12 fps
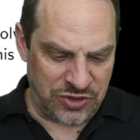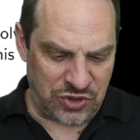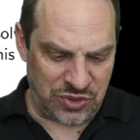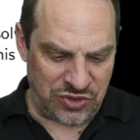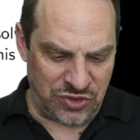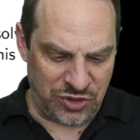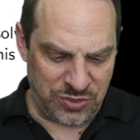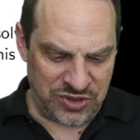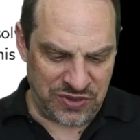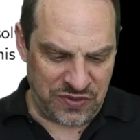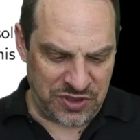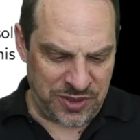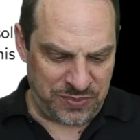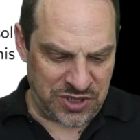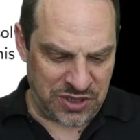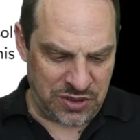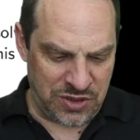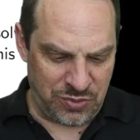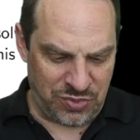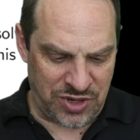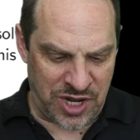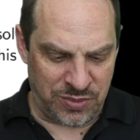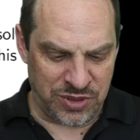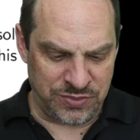So in terms of elliptic
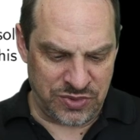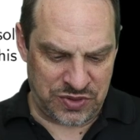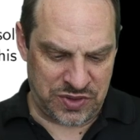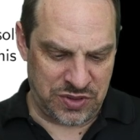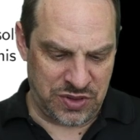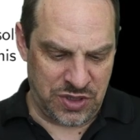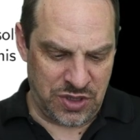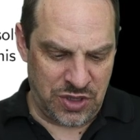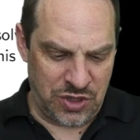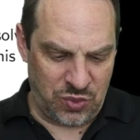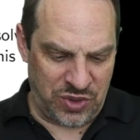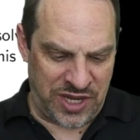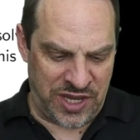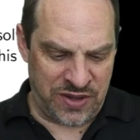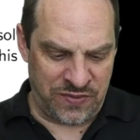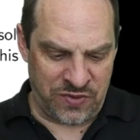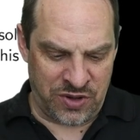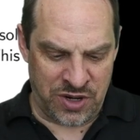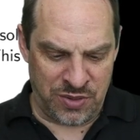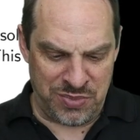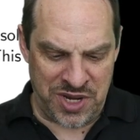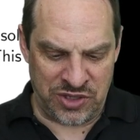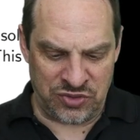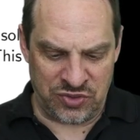problems, we have our
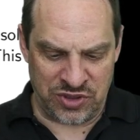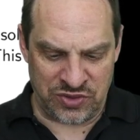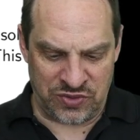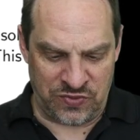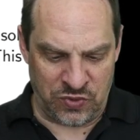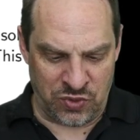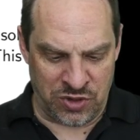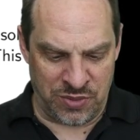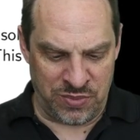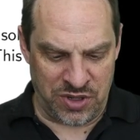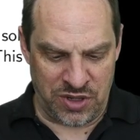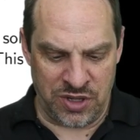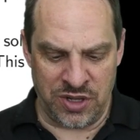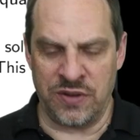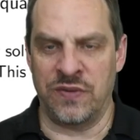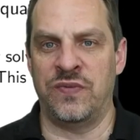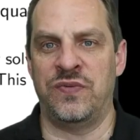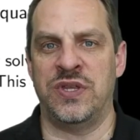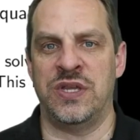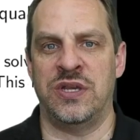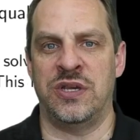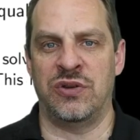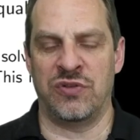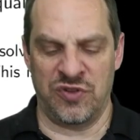matrix form of the
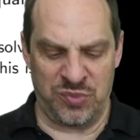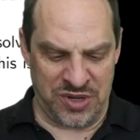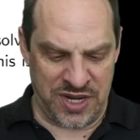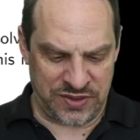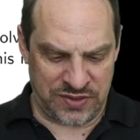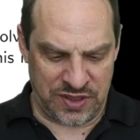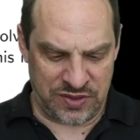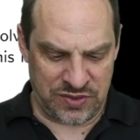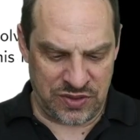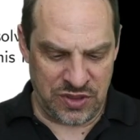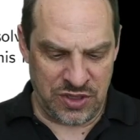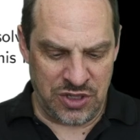iterative process.